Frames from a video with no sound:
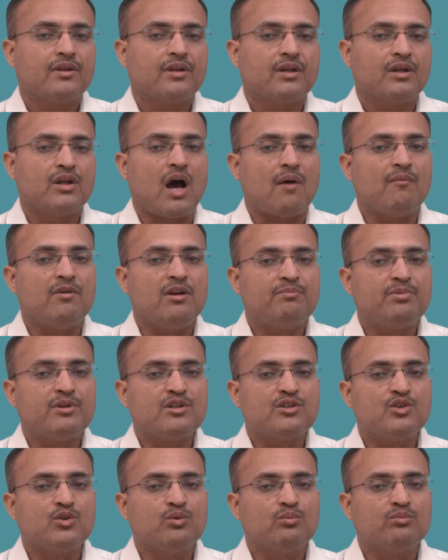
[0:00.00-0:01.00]
Law will
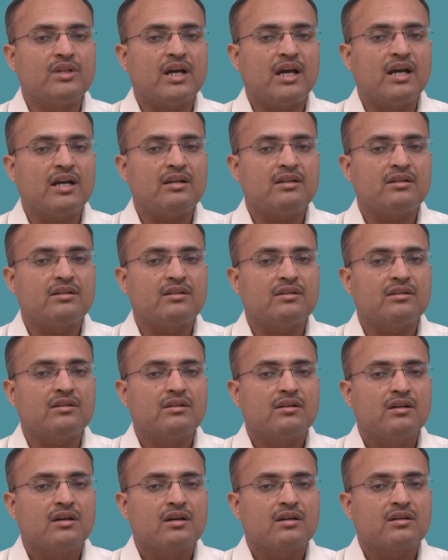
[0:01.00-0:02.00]
presume that
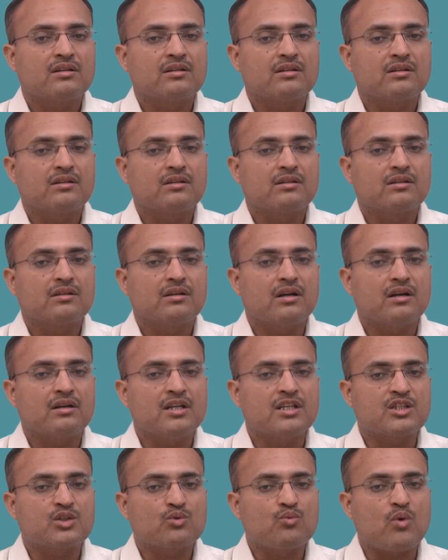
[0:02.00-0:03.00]

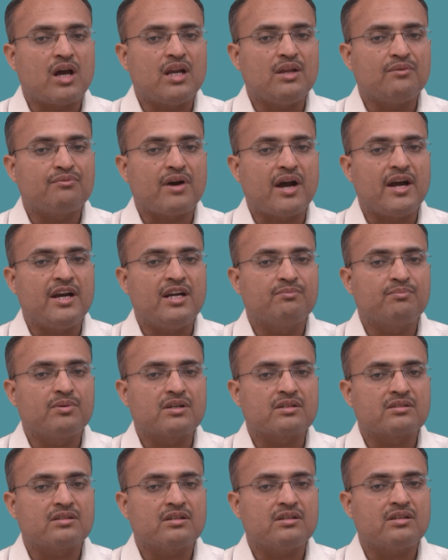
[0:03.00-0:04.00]
disqualified
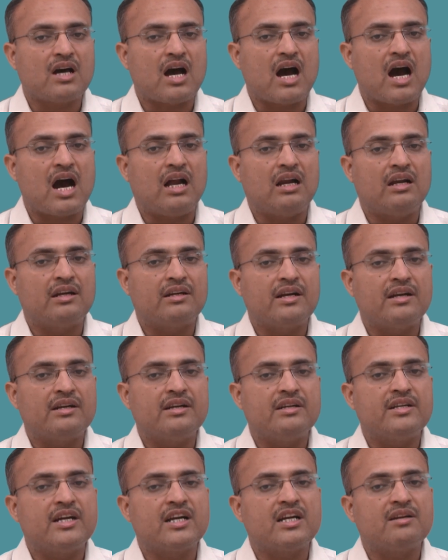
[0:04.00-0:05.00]
person
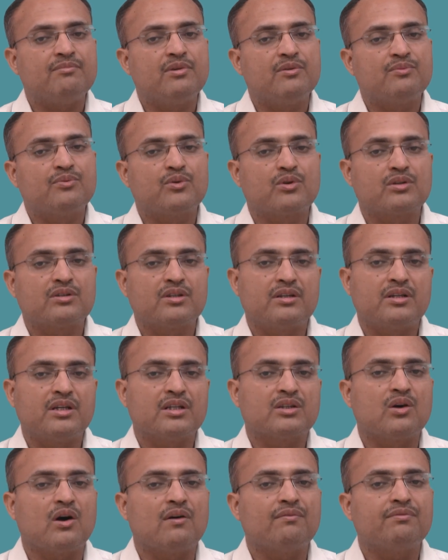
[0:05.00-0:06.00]
already dead before the
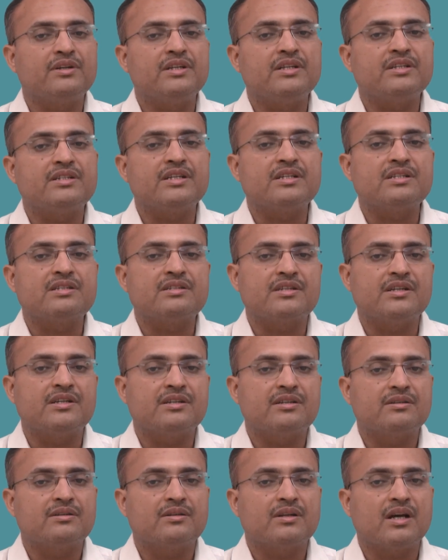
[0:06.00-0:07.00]
death of intestate,
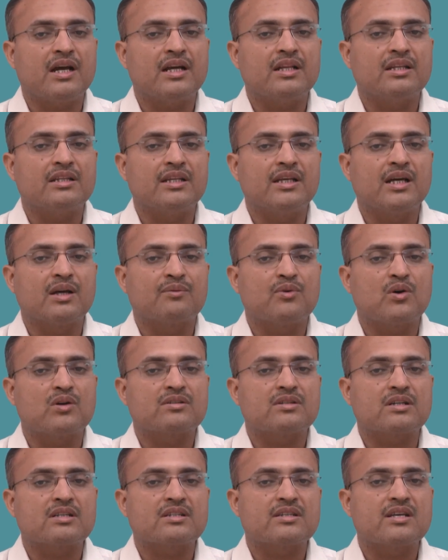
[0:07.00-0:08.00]
and therefore
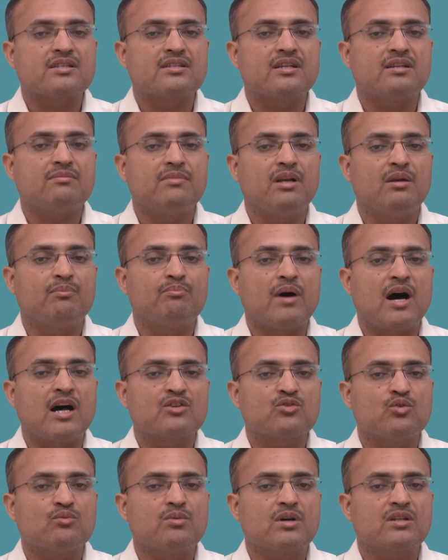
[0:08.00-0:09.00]
succession will
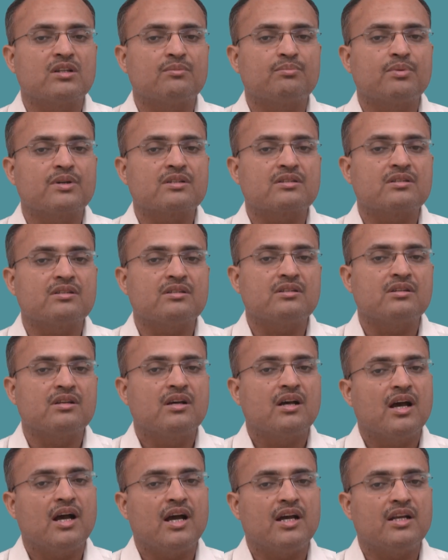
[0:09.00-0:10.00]
pass over the person
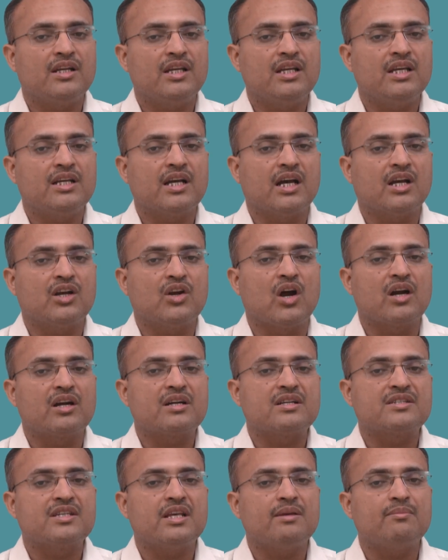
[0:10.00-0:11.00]
and he cannot
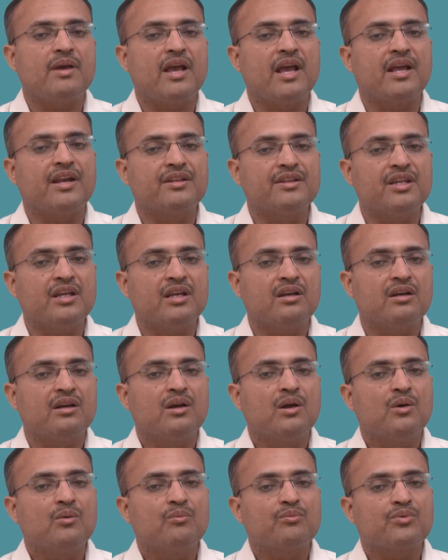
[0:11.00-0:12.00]
receive anything
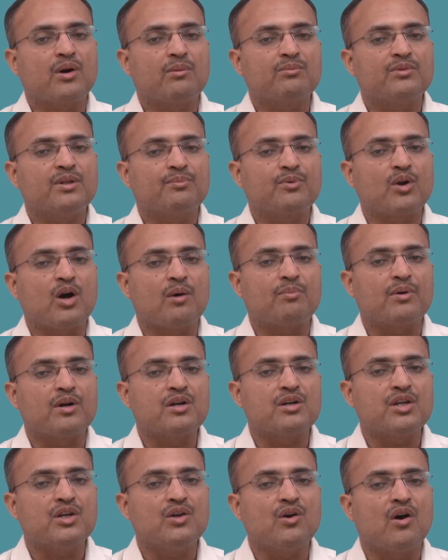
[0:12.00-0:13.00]
from the
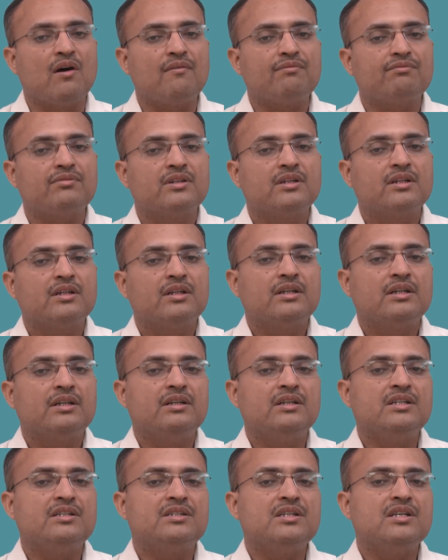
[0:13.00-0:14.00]
property of
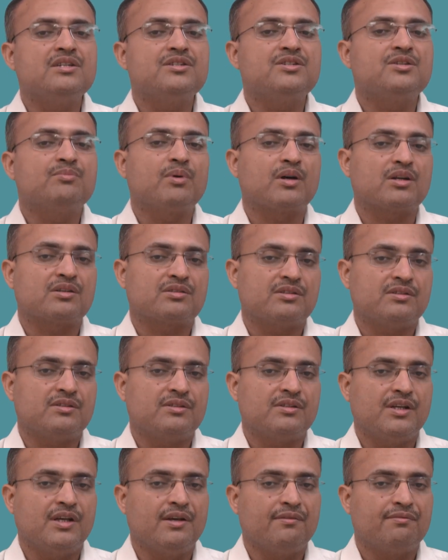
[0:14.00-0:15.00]
deceased person
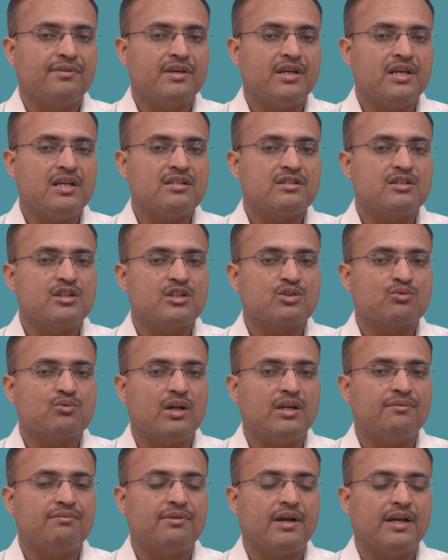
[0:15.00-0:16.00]
if he is
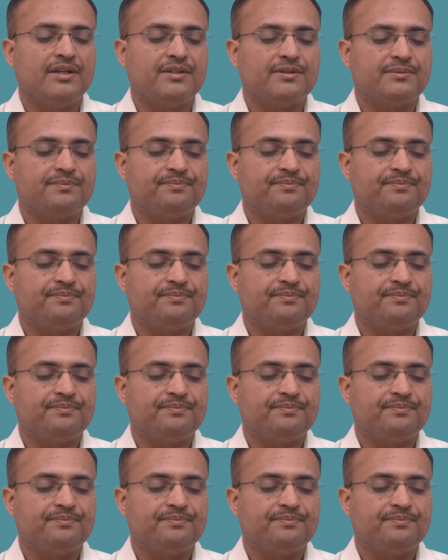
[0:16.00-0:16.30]
disqualified.